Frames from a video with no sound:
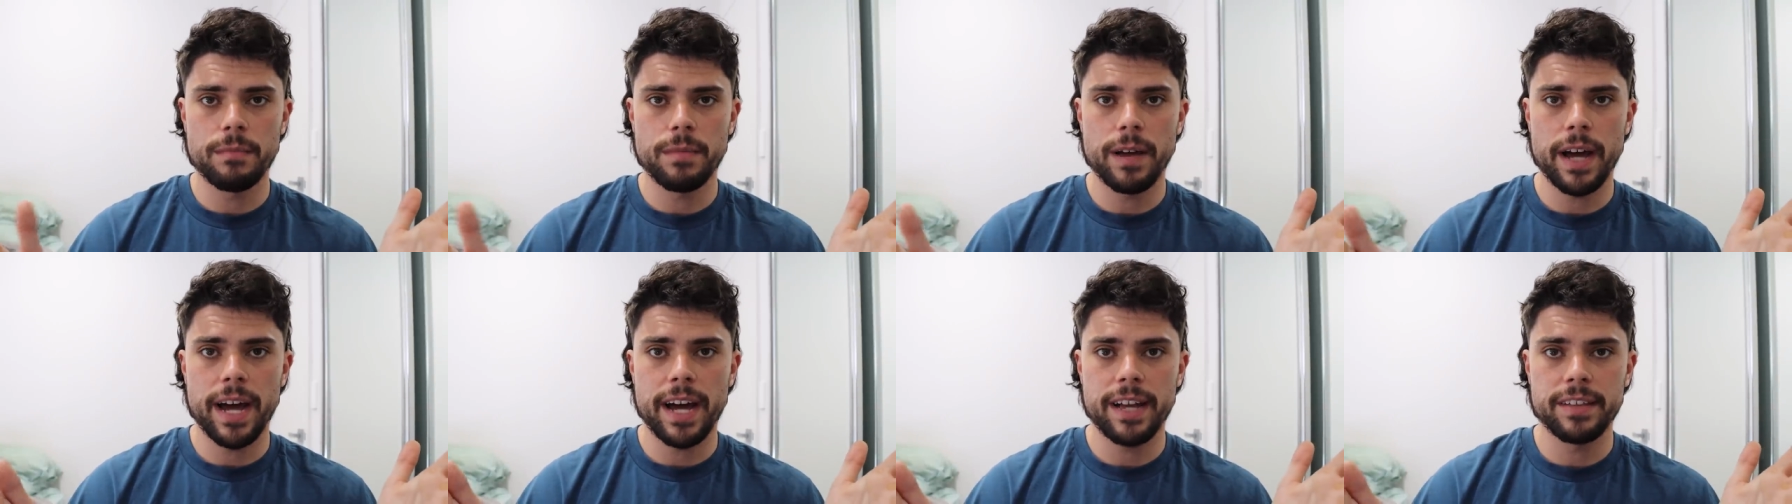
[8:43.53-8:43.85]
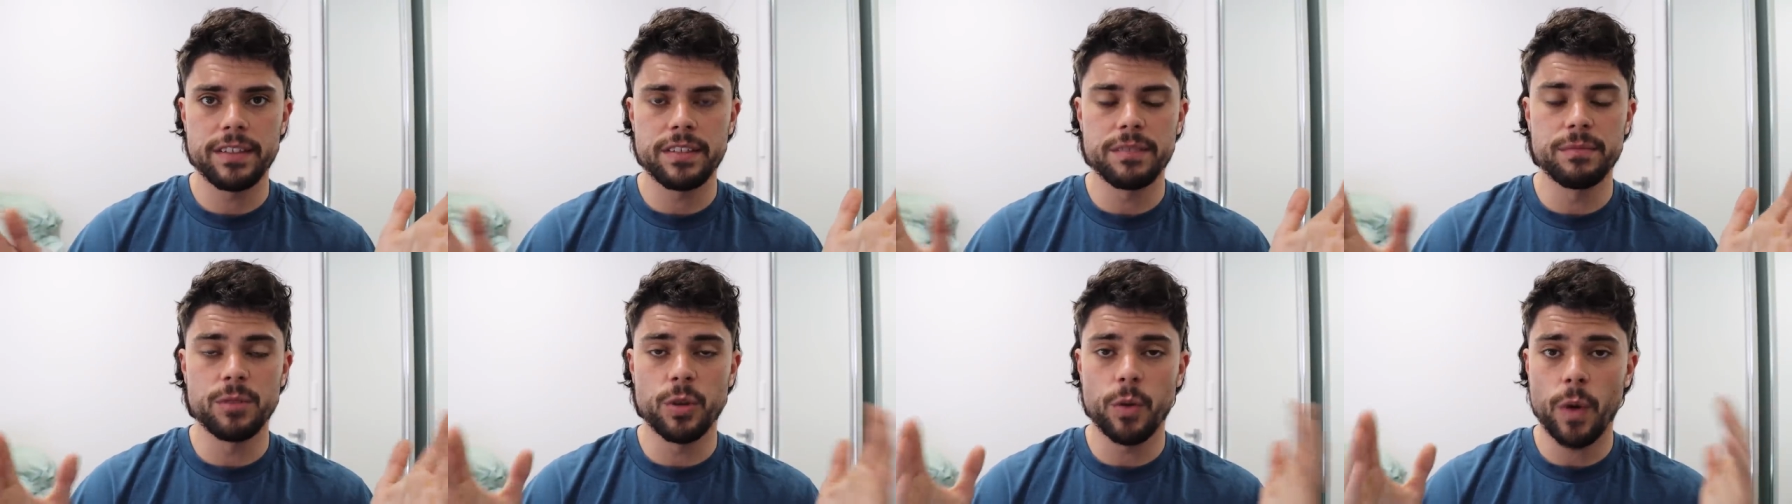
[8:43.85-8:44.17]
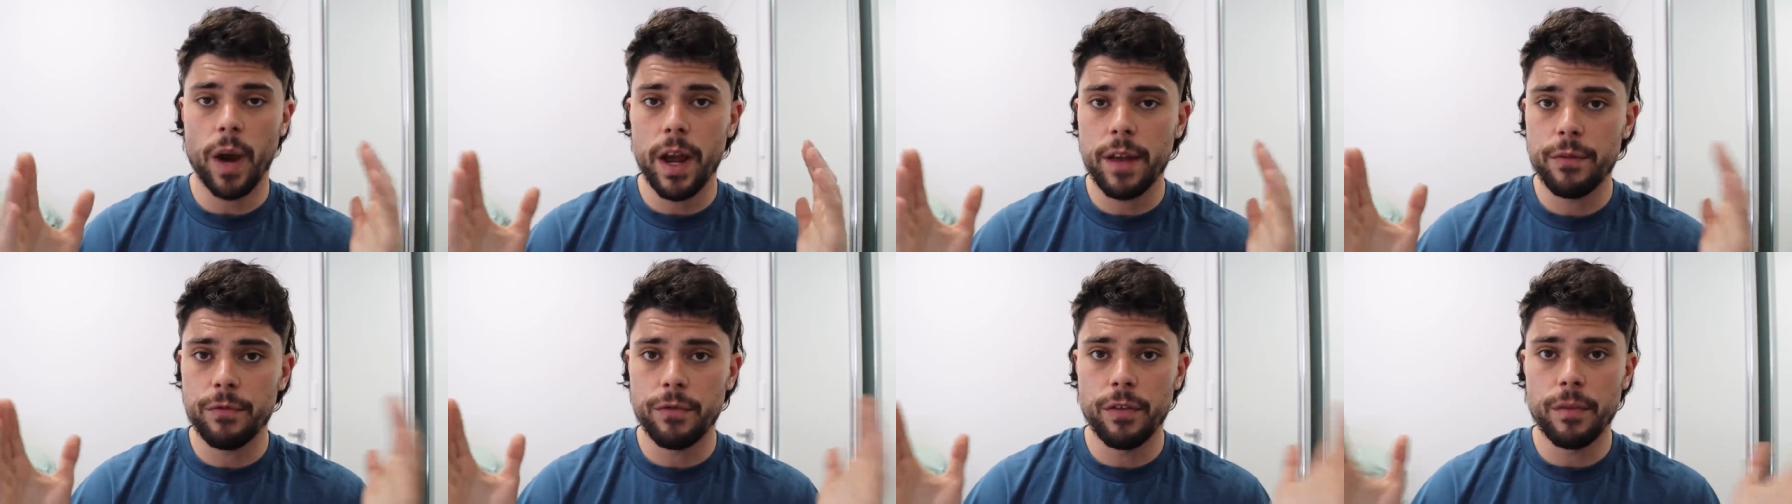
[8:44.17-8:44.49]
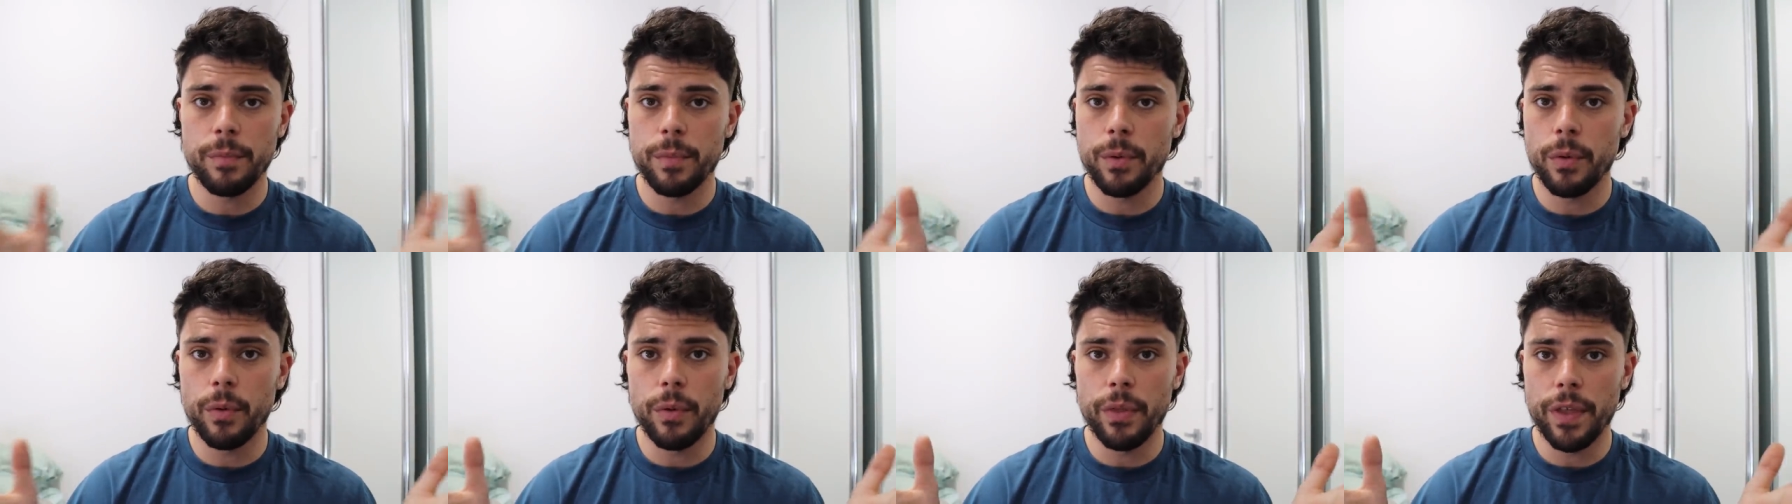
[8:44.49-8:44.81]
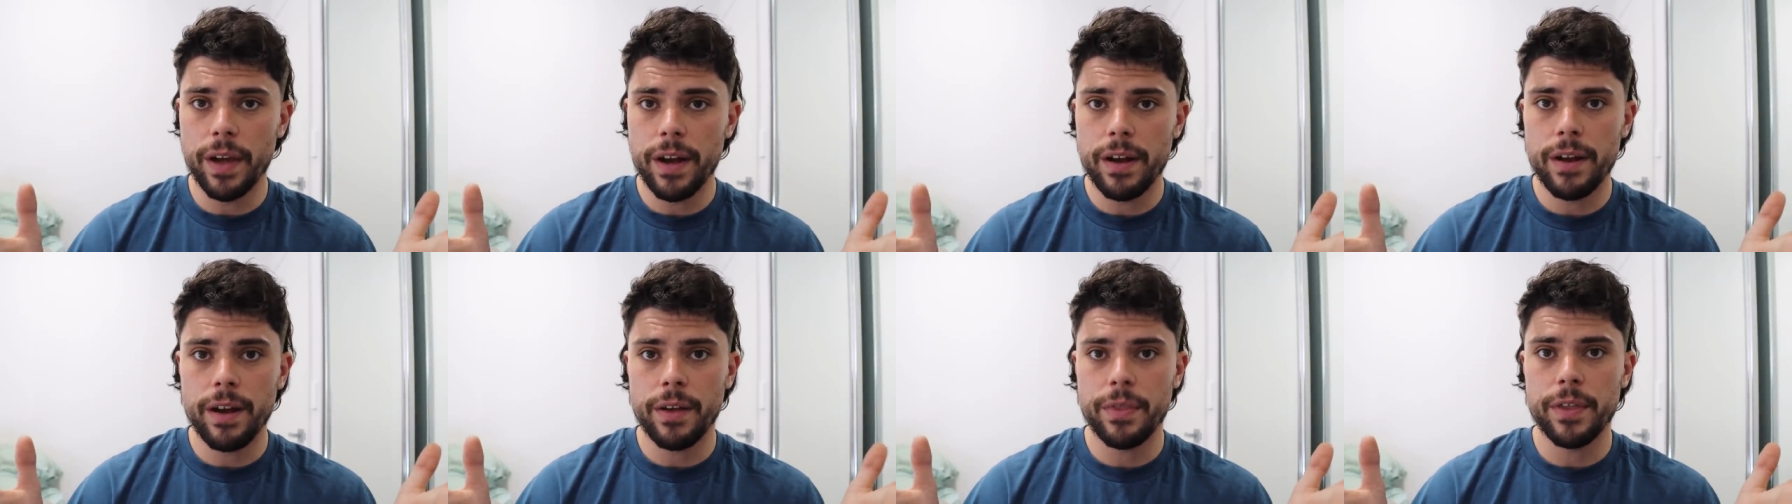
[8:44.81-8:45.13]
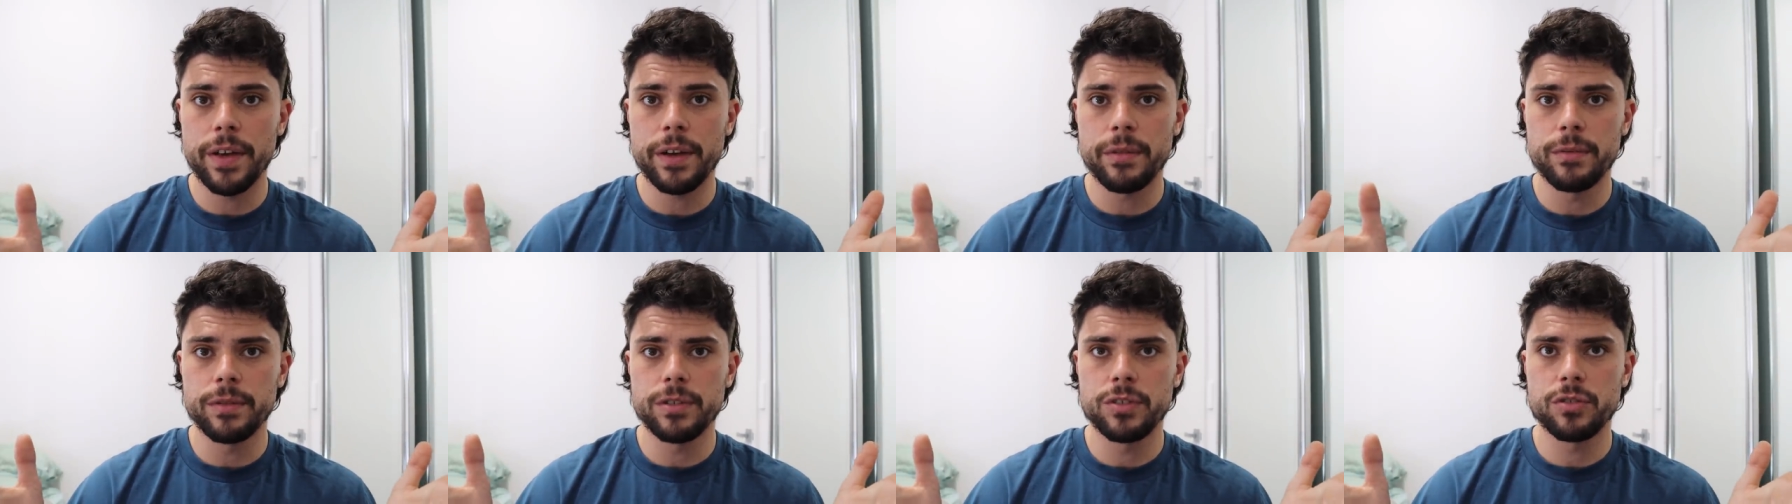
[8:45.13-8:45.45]
Had some great football there. I
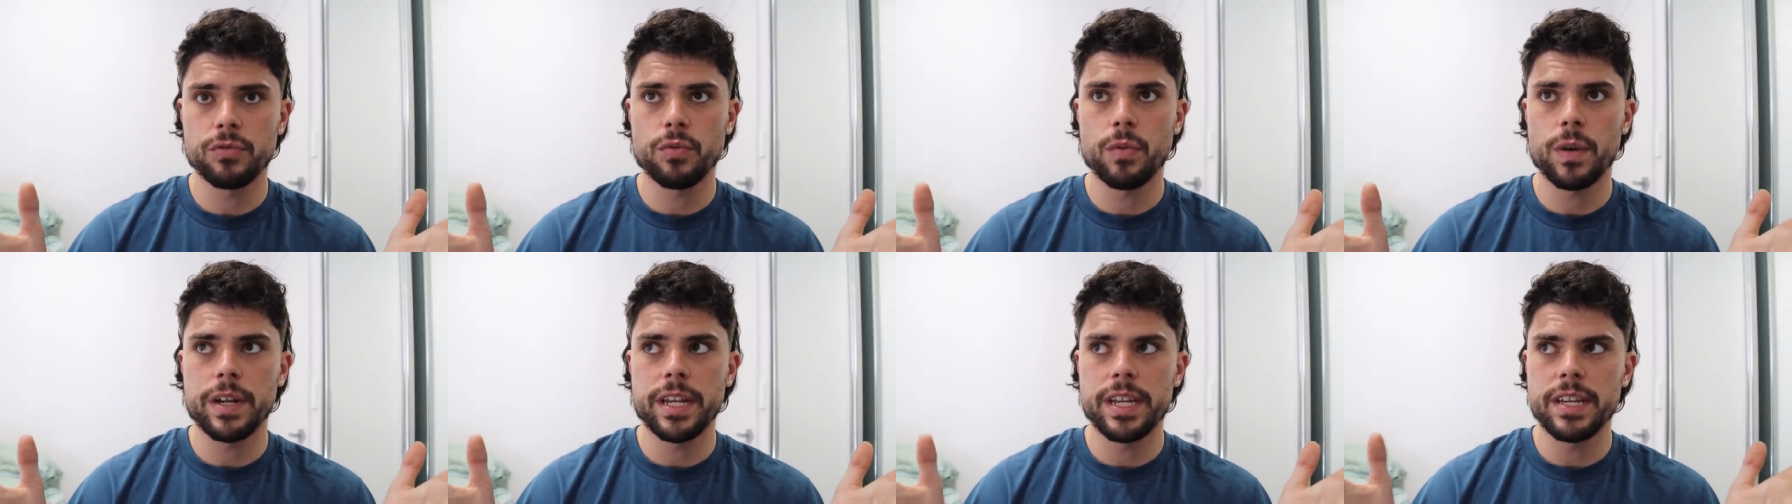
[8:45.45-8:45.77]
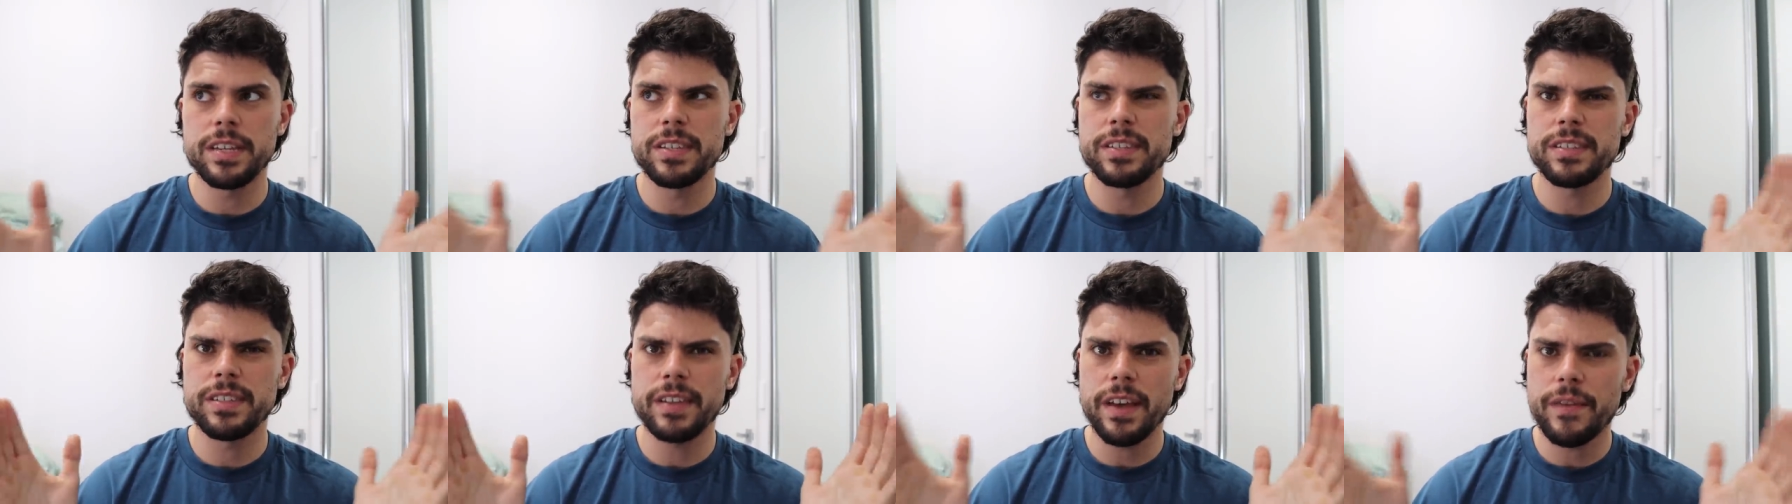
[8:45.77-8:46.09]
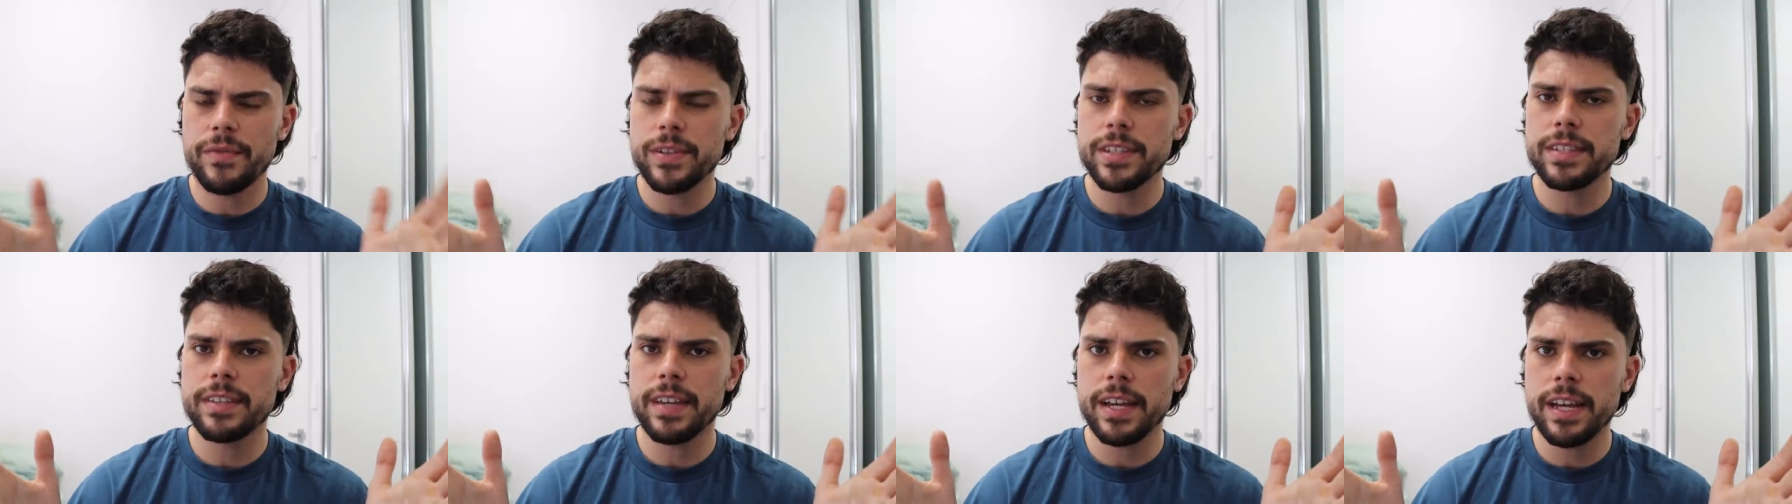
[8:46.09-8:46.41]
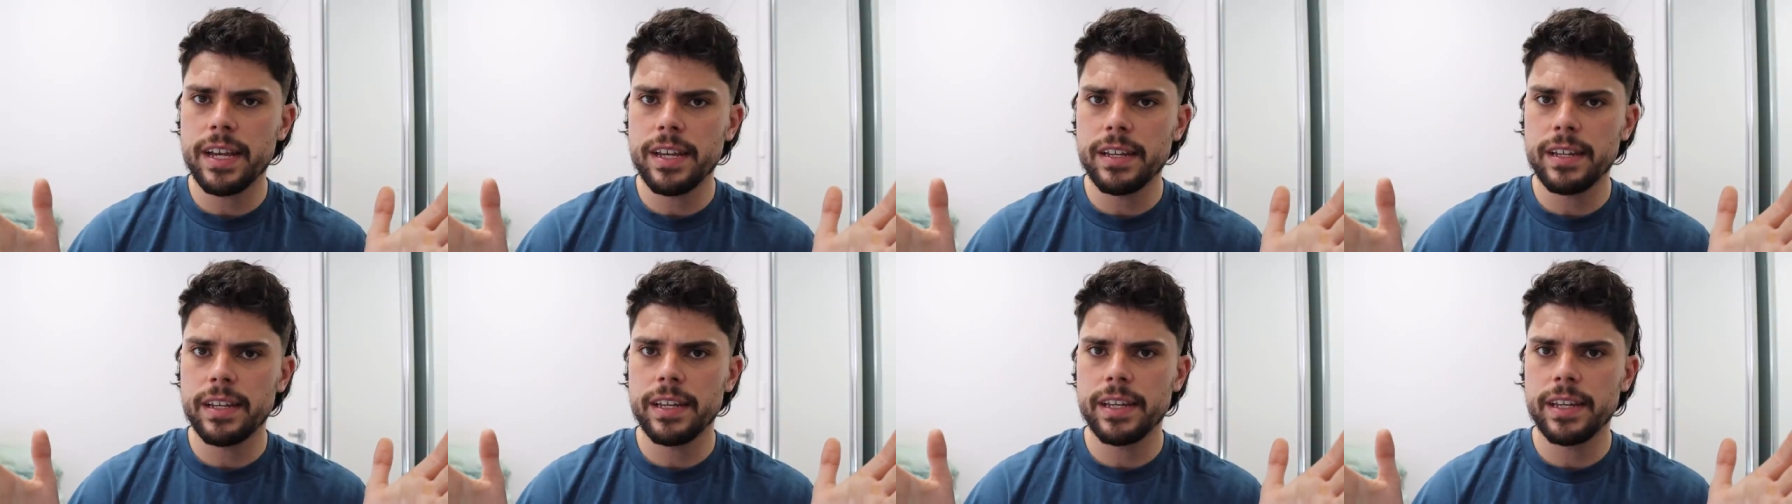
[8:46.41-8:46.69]
think it was 2016 2017,